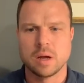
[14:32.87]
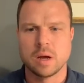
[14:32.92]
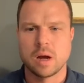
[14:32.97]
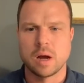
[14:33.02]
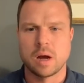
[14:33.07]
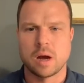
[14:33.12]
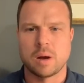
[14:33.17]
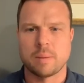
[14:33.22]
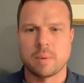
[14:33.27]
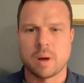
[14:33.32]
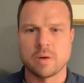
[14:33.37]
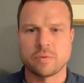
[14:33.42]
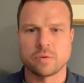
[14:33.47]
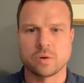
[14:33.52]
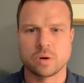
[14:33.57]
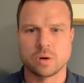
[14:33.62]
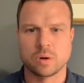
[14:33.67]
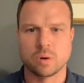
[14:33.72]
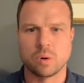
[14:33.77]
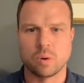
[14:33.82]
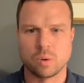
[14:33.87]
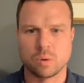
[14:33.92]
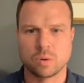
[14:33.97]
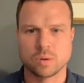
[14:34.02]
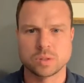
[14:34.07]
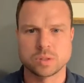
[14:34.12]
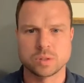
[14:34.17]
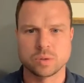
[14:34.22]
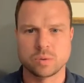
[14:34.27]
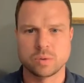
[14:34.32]
Um, I've heard horror
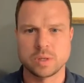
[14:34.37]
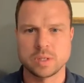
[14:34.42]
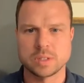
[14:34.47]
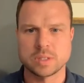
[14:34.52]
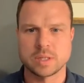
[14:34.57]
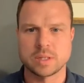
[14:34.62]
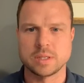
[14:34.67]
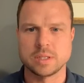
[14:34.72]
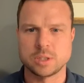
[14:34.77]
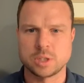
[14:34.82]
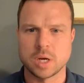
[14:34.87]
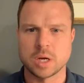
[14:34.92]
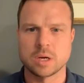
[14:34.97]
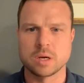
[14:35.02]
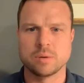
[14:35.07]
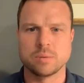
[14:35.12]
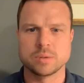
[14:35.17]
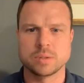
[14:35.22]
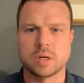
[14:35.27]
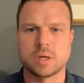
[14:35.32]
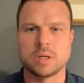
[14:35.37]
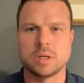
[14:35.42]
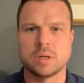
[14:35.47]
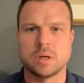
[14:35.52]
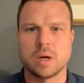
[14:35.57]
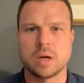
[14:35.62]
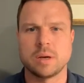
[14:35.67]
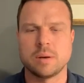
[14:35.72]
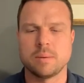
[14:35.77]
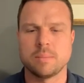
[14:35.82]
stories. I think Jekko was on here
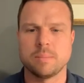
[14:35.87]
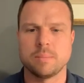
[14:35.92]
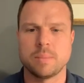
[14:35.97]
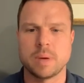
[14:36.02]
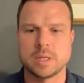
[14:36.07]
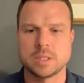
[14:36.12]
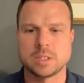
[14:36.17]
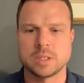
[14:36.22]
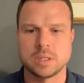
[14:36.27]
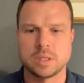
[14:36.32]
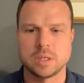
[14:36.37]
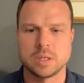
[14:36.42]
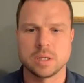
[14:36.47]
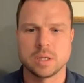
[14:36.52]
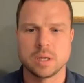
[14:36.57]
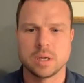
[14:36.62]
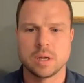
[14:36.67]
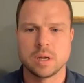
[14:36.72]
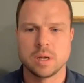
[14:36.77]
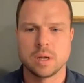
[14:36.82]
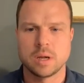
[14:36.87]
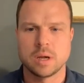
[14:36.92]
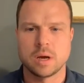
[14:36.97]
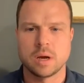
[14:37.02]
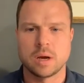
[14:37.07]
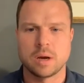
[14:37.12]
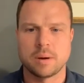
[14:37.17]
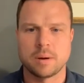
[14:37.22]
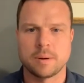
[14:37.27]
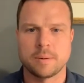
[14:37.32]
and mentioned
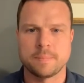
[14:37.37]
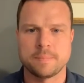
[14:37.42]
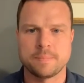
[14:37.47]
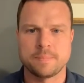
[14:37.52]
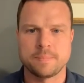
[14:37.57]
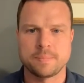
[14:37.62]
um,